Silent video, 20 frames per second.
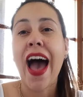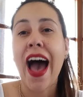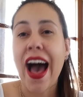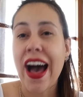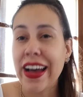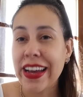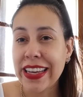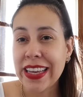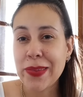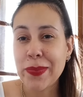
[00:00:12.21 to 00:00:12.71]

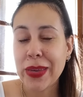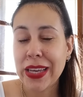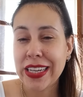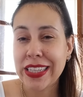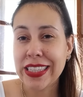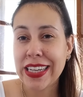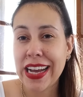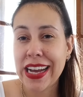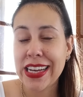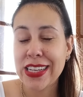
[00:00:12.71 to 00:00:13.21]
I am
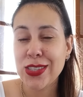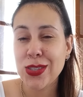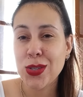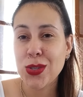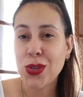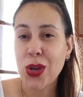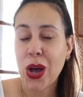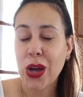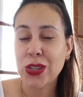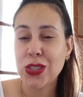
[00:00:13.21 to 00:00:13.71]
here, guys,
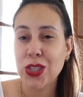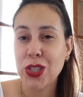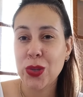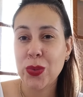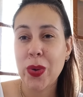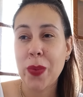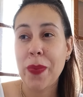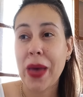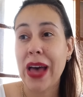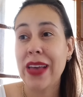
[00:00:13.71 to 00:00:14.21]
to talk to
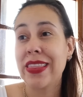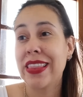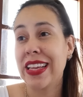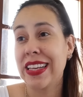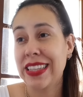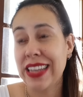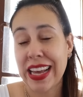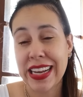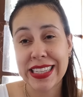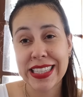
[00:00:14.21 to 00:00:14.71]
you about the
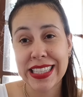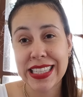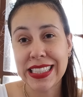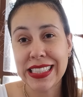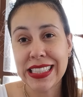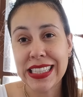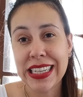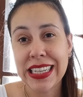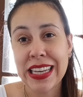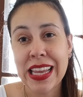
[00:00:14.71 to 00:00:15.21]

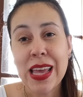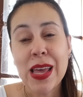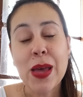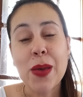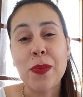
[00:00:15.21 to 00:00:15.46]
Nexalyn